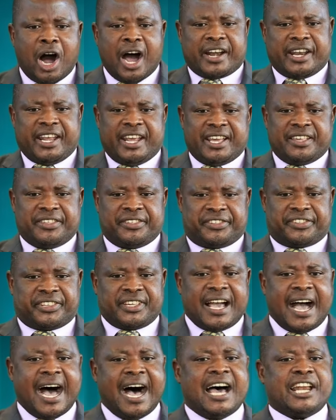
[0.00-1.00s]

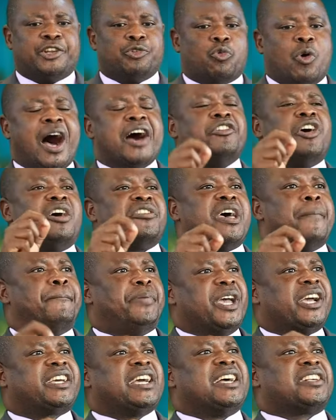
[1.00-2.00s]
Corinth had one of
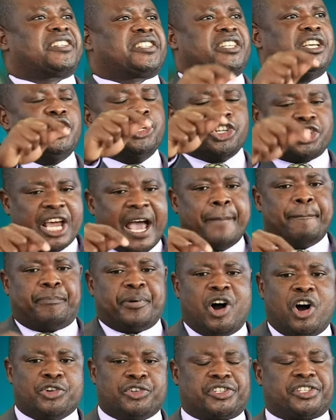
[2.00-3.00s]
the biggest
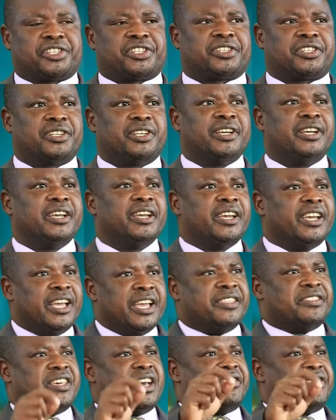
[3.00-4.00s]
temples
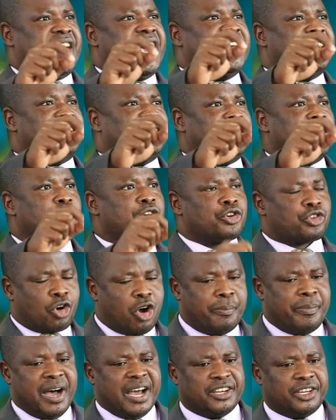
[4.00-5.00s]
in the then
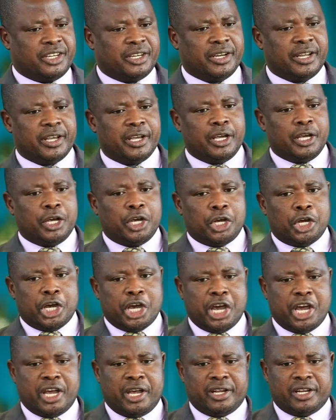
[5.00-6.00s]
Roman
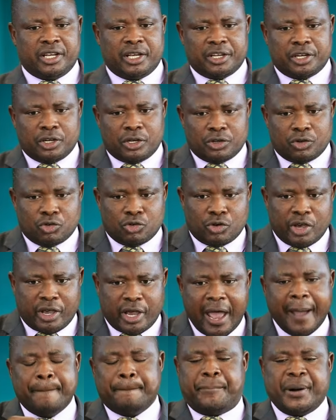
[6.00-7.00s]
uh,
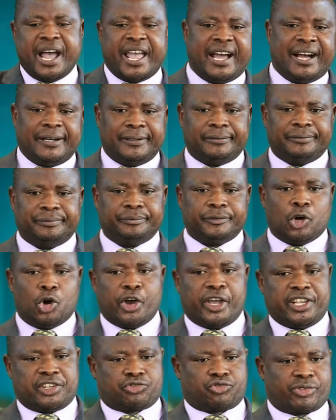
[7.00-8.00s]
Empire
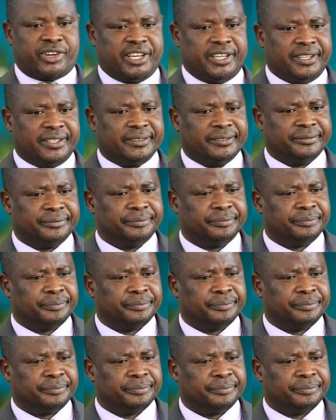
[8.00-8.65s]
or history.